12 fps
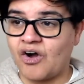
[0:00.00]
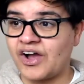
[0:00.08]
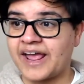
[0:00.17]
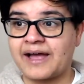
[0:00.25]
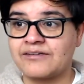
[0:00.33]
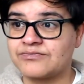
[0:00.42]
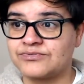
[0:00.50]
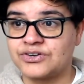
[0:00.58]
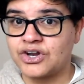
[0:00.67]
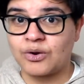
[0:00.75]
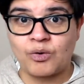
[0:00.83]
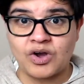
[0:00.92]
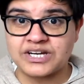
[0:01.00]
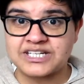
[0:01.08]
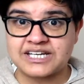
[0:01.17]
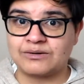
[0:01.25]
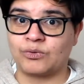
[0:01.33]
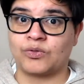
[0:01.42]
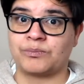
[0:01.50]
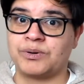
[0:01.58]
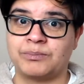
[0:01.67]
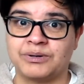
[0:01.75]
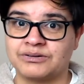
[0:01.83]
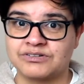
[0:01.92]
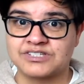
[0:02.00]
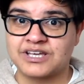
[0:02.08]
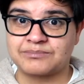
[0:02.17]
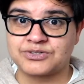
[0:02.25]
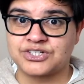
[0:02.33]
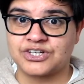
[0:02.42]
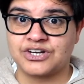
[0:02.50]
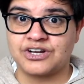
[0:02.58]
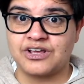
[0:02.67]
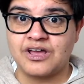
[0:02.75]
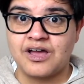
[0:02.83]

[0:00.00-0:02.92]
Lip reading: I have no idea what the public reception